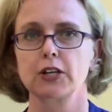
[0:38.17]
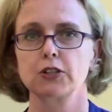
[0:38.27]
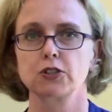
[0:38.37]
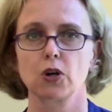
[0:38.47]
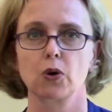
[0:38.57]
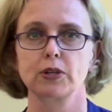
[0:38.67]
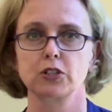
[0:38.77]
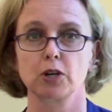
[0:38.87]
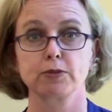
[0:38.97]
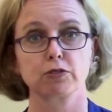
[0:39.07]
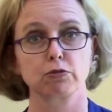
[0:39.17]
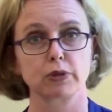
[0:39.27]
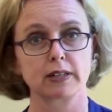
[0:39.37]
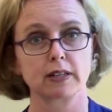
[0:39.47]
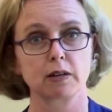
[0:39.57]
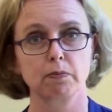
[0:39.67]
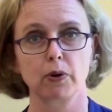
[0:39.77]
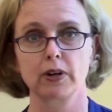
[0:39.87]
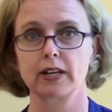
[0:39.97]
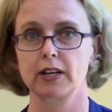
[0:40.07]
So in terms of written
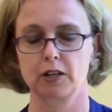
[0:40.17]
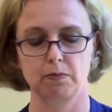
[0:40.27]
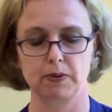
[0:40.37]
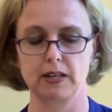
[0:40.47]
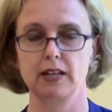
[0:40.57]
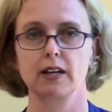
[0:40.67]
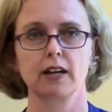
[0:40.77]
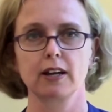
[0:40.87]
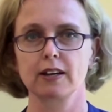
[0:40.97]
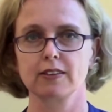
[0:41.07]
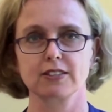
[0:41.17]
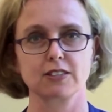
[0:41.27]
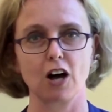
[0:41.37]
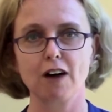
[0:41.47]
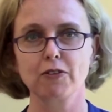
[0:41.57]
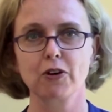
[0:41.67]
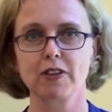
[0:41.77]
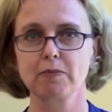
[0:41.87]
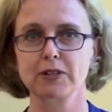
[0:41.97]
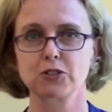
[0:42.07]
input, it could be this novel
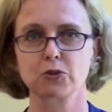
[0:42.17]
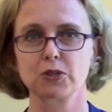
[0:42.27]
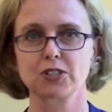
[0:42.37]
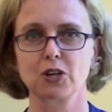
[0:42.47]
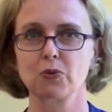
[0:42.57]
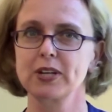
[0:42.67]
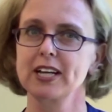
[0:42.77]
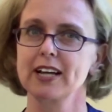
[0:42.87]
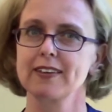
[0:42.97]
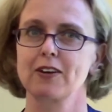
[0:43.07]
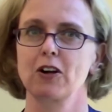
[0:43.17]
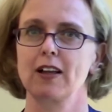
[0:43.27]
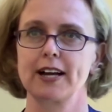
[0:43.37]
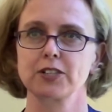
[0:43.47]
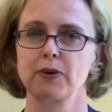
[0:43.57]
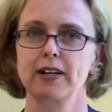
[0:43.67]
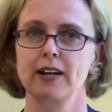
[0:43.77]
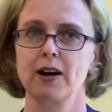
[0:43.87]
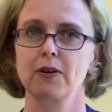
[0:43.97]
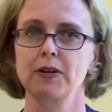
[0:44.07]
that my students are reading in their class right
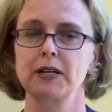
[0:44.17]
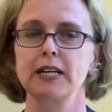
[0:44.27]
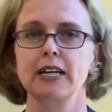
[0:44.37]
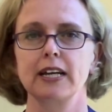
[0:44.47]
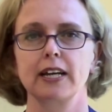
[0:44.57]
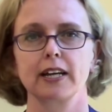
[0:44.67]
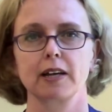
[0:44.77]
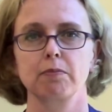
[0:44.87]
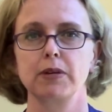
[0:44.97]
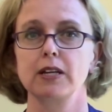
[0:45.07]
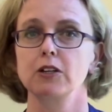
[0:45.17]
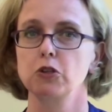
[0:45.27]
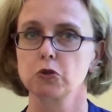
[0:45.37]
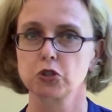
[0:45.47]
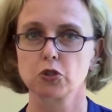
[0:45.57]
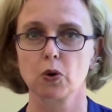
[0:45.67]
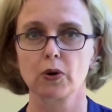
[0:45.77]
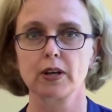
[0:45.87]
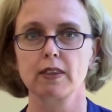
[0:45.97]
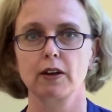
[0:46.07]
now. It can be a news
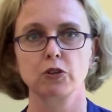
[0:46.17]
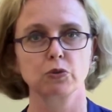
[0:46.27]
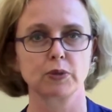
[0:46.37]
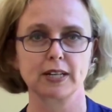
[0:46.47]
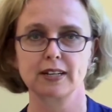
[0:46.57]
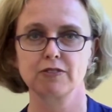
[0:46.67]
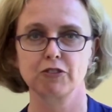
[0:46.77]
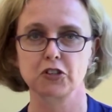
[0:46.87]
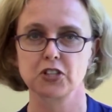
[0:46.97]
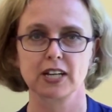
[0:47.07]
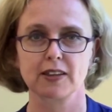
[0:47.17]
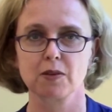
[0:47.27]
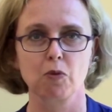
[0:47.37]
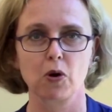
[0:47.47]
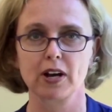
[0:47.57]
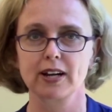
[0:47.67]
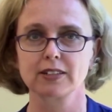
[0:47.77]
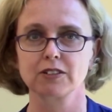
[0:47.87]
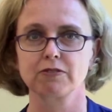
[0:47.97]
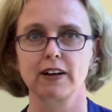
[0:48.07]
story that you read first thing in the morning
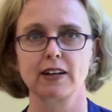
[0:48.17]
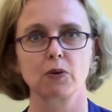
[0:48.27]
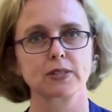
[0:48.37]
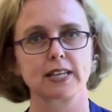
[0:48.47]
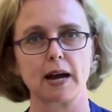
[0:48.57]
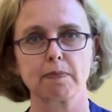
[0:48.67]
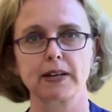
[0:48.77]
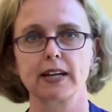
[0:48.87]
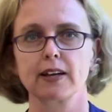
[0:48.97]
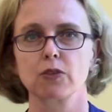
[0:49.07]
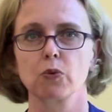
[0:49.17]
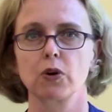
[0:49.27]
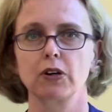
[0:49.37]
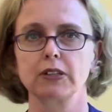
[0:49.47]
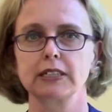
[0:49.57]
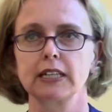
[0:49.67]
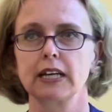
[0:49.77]
to find out what's happening in the world.